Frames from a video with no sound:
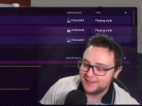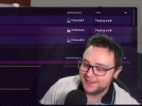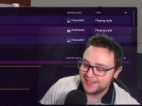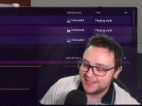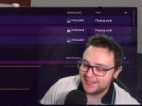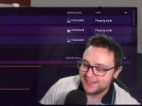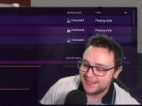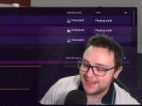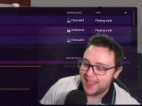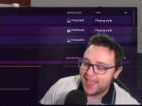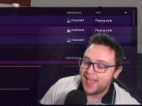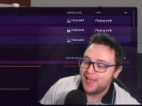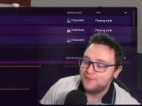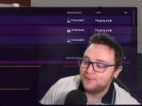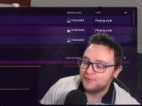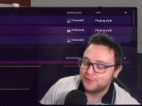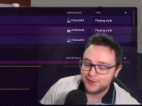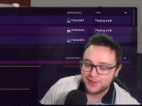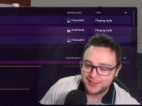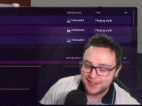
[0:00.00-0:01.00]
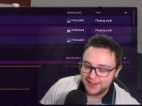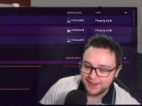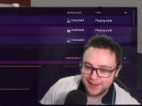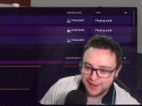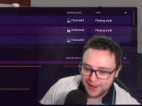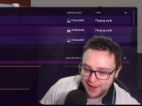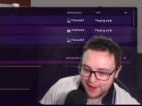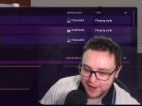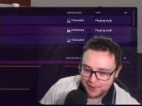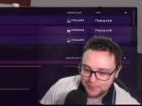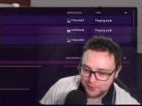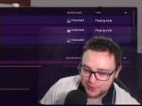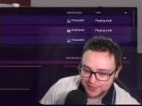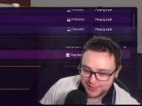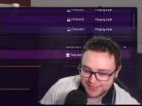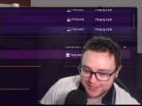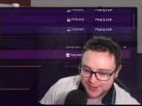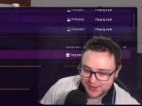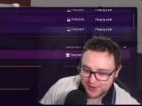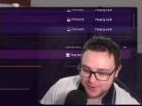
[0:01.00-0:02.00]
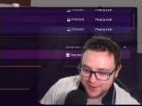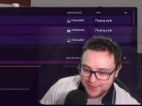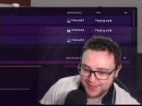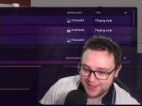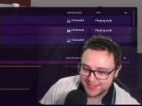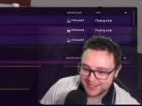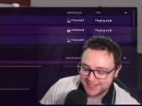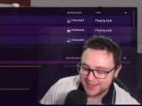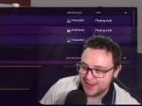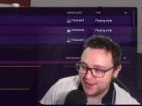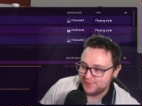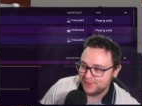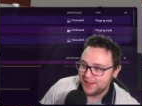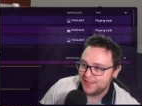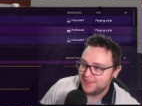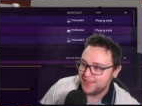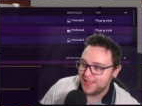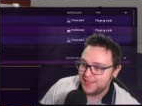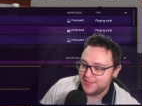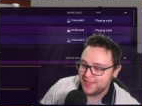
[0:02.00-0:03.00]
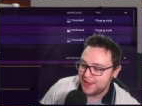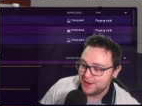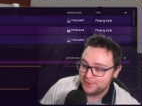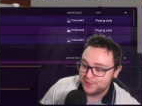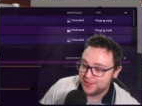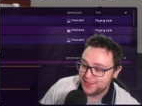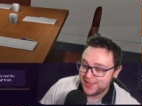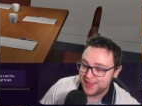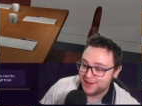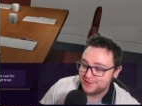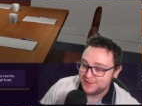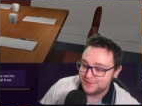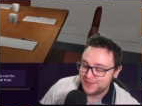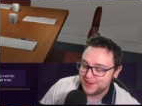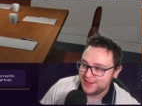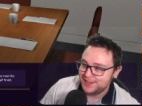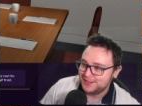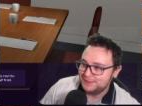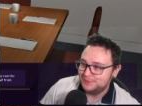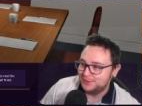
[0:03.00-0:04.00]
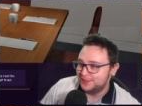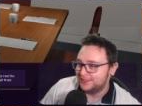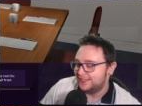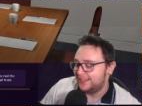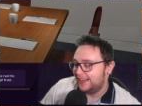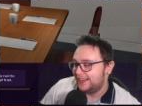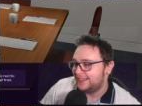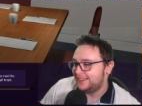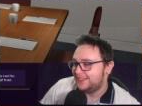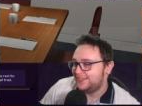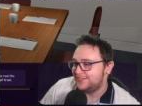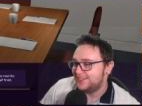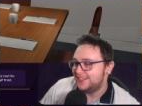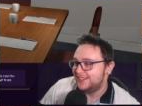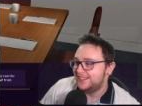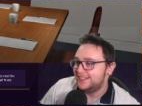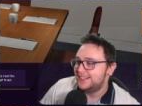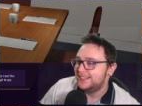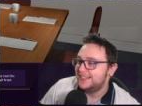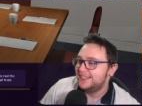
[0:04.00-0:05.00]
This is everything I wanted to do in this save. And then they were there available. I love it.